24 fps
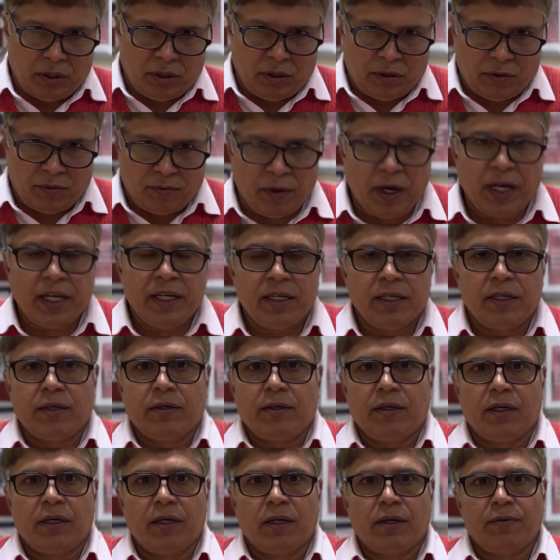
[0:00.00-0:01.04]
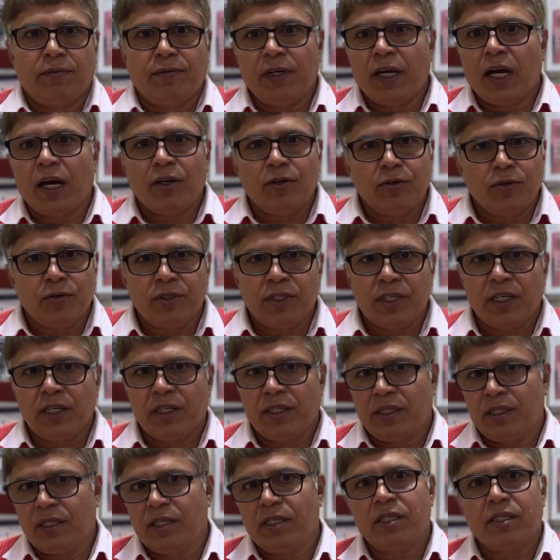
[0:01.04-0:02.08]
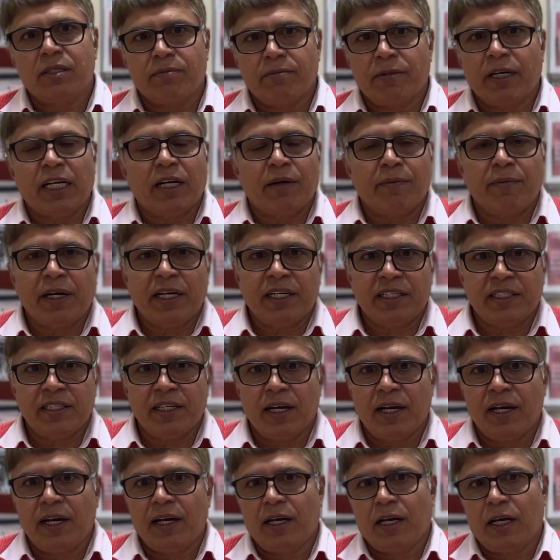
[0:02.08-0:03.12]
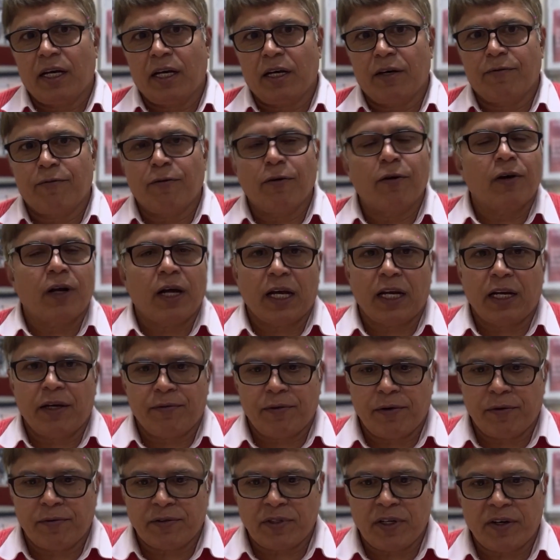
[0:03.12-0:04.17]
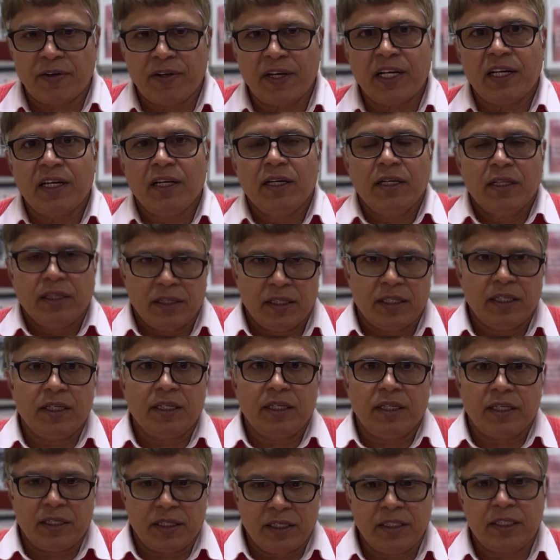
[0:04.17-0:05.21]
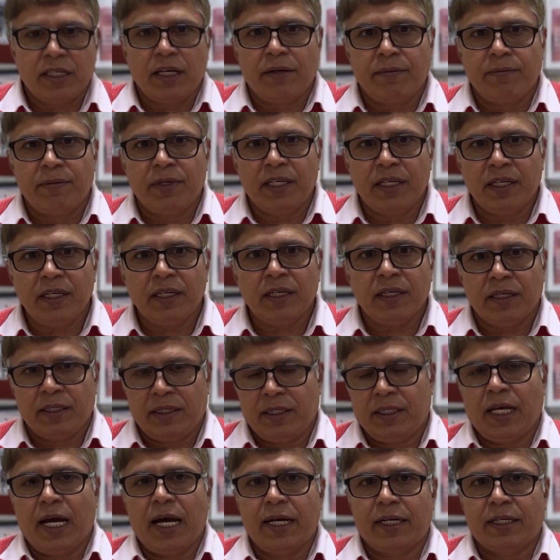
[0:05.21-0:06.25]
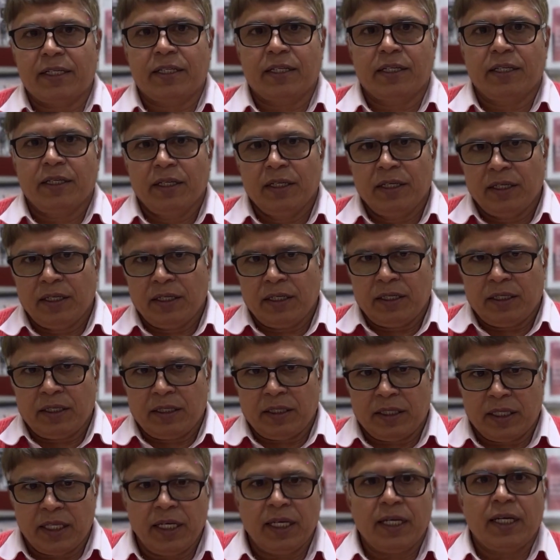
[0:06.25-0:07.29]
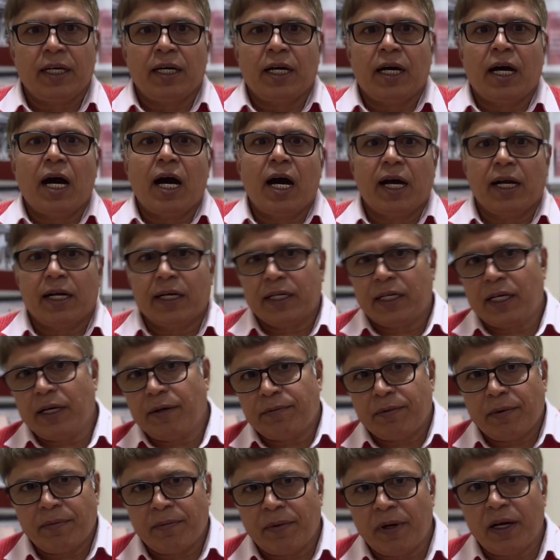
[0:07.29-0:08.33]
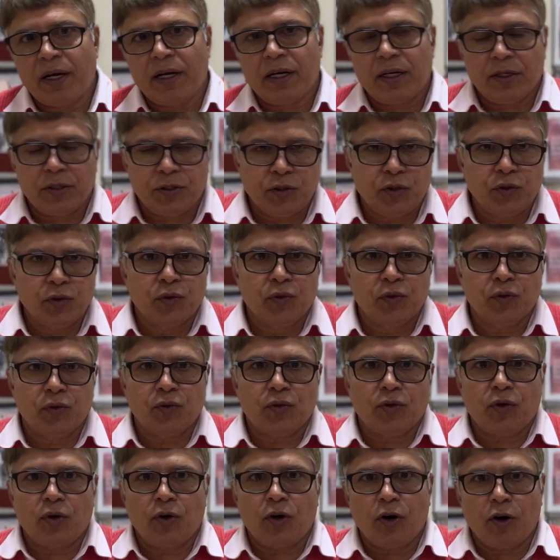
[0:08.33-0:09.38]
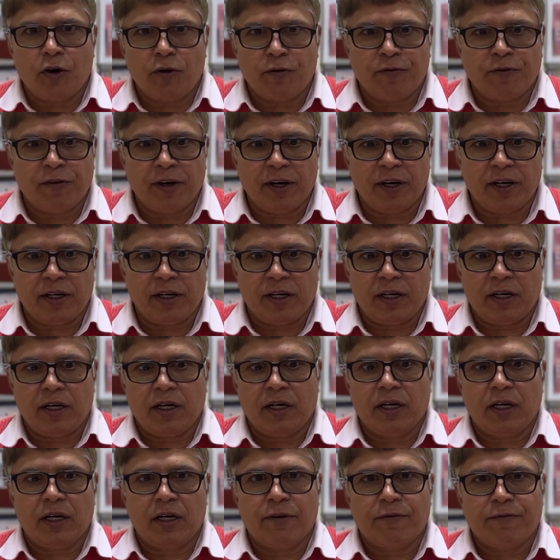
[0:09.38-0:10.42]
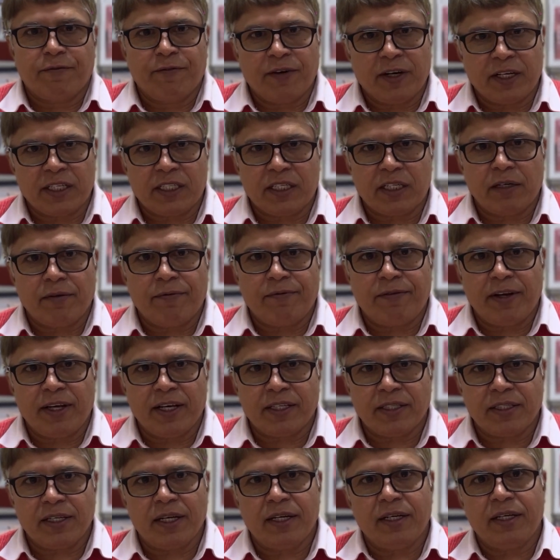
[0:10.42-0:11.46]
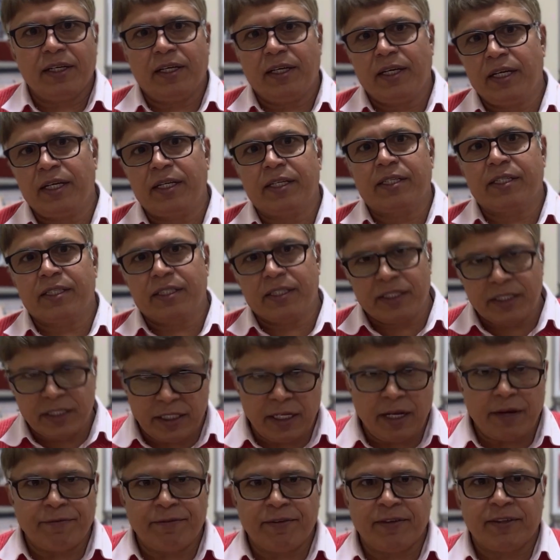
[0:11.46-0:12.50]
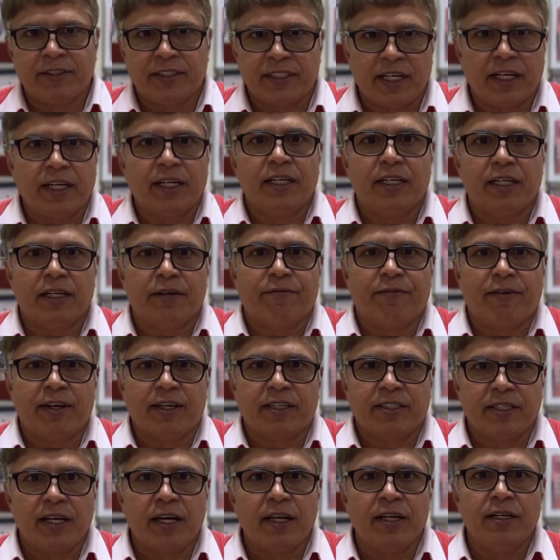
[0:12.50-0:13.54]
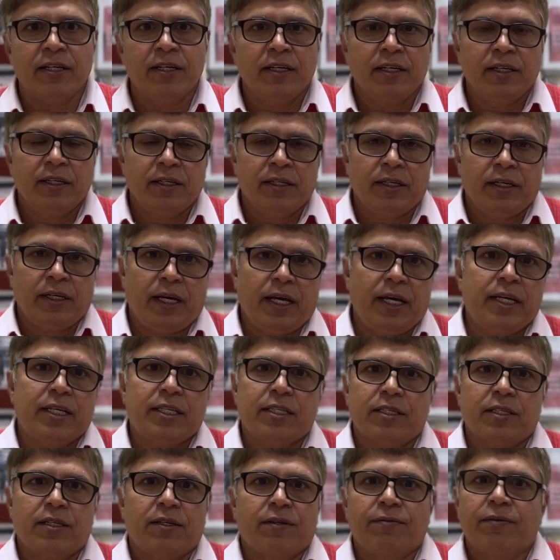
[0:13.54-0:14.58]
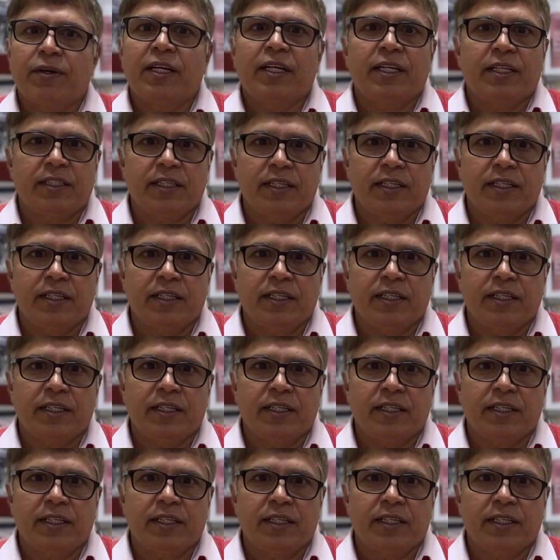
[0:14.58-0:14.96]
Why we are using these metamaterial for RF observer? The reason being that they are capable to offer first reflection and second reflection as 180